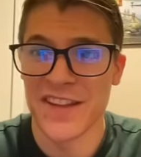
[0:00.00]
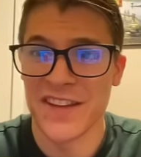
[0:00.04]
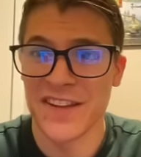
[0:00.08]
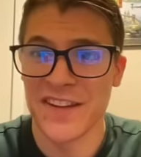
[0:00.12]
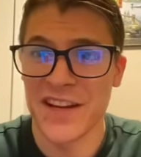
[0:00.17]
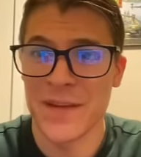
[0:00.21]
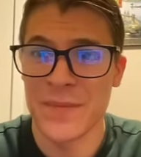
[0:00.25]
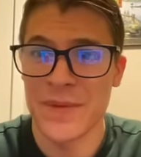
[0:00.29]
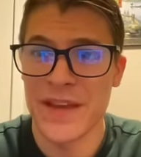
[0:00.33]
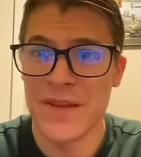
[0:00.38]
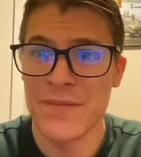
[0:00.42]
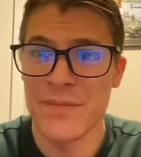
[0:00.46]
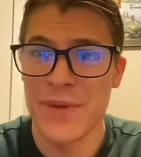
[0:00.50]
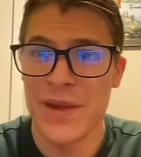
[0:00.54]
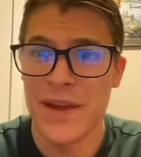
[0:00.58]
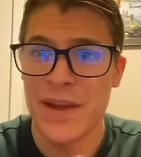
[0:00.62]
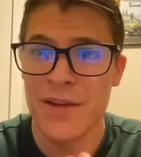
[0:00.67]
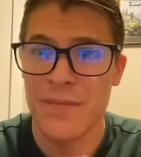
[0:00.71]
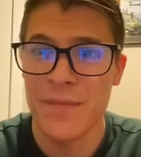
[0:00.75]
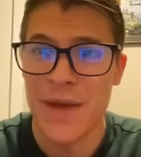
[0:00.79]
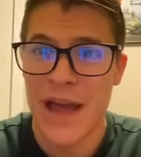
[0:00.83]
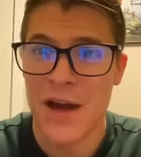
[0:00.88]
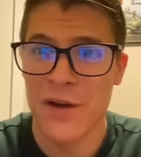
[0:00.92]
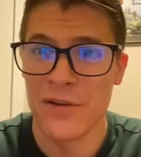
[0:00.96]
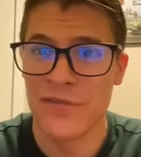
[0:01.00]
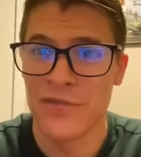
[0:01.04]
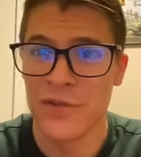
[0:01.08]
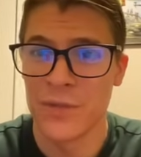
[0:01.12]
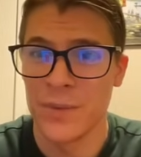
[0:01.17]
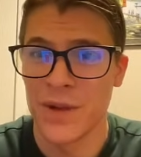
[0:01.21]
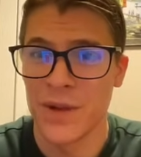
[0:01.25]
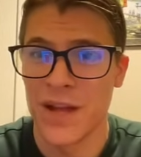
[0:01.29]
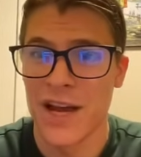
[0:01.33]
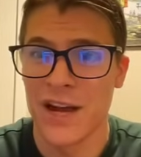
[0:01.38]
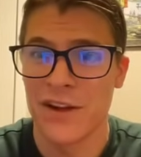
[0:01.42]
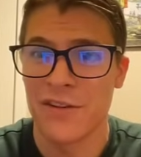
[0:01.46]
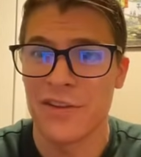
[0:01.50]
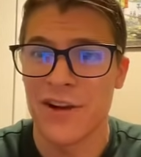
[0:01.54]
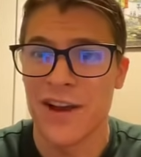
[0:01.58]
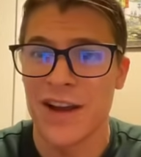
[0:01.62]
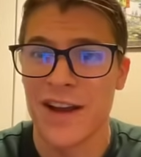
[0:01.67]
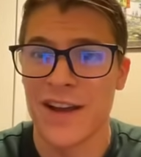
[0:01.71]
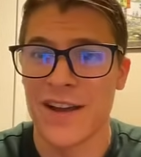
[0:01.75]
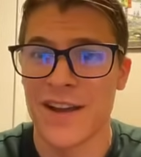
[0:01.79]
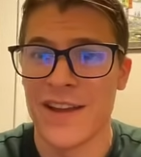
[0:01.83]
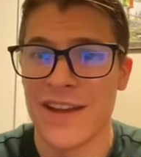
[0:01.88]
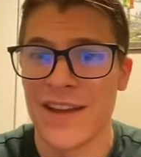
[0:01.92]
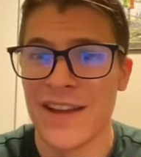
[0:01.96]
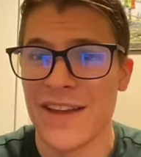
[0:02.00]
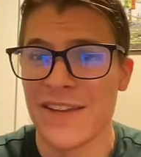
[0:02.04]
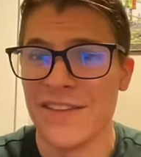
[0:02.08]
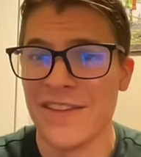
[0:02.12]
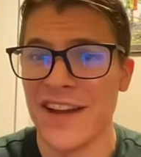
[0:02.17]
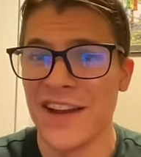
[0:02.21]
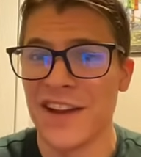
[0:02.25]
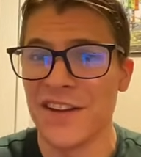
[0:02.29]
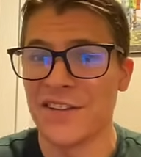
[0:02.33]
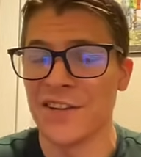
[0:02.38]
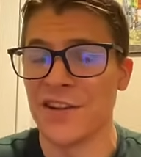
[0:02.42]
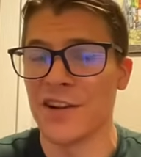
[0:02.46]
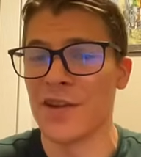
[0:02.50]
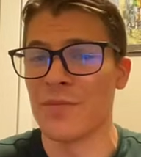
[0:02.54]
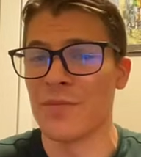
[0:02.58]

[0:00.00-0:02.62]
this is going to be a powerful block rock. Jake is